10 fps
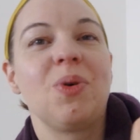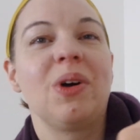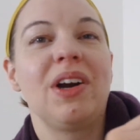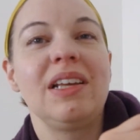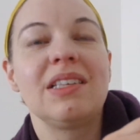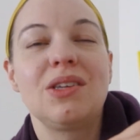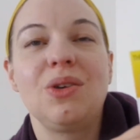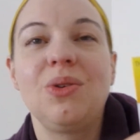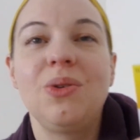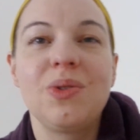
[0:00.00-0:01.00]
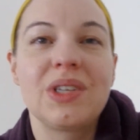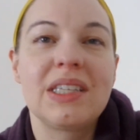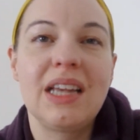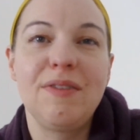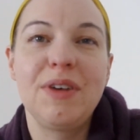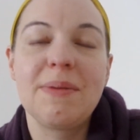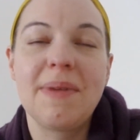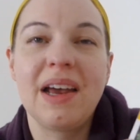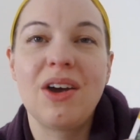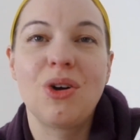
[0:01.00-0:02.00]
more into saving
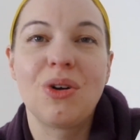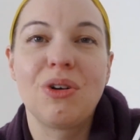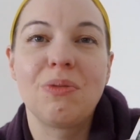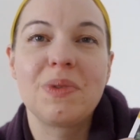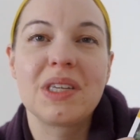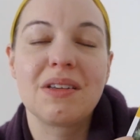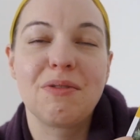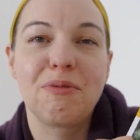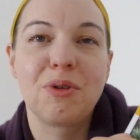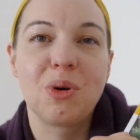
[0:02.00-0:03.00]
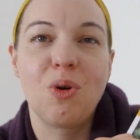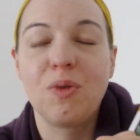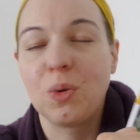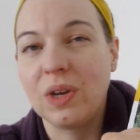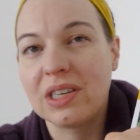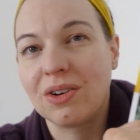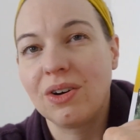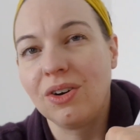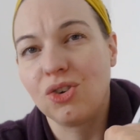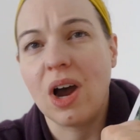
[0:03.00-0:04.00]
my herbs for
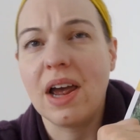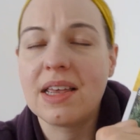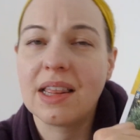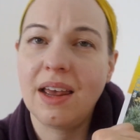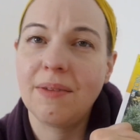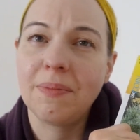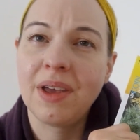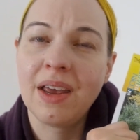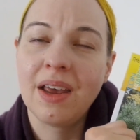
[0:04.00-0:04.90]
overwinter, drying them.